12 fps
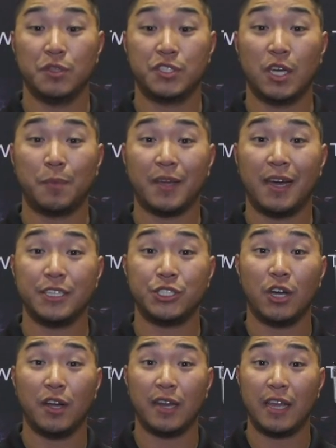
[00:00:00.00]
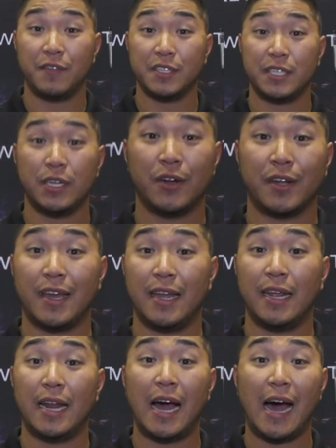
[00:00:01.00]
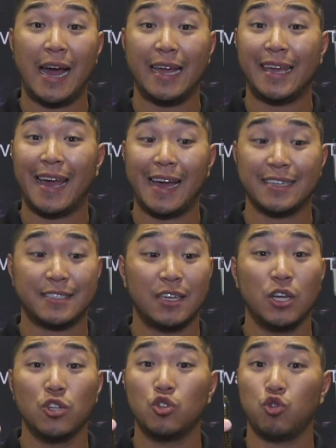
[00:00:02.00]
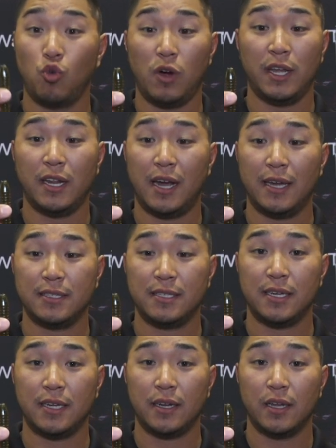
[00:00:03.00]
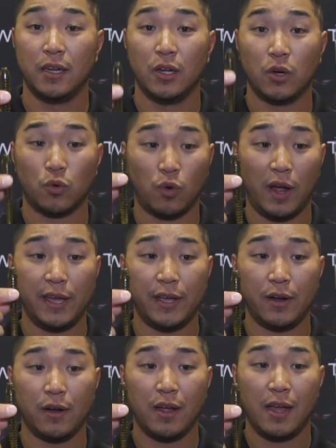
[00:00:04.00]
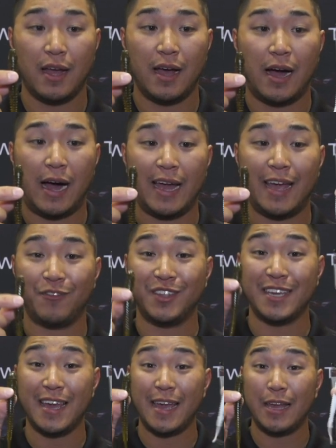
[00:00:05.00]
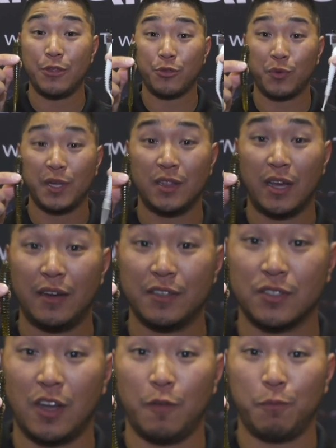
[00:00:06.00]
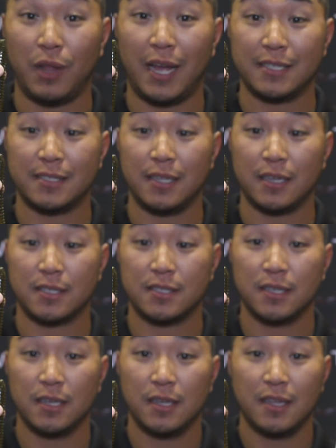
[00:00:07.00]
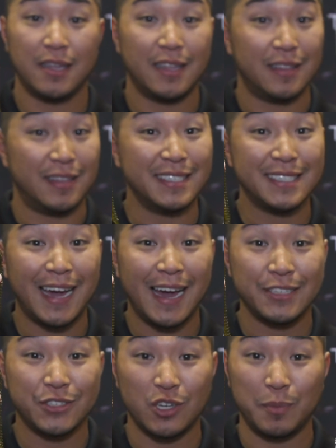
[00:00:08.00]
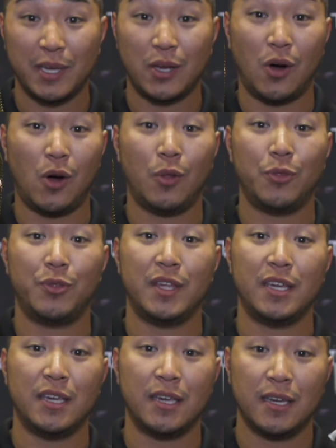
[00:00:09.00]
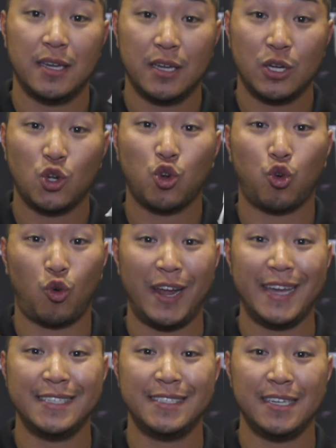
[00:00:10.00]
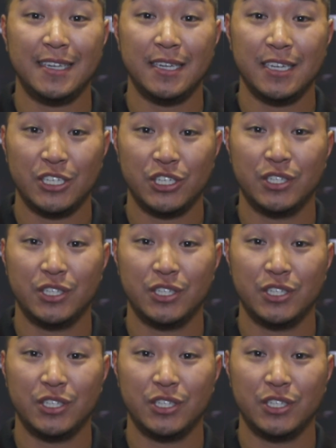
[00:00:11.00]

What's up guys, Jon Davis here again at ICAST 2019. Right here, I have the A3 line of soft plastics. These guys are gonna be called the Crazy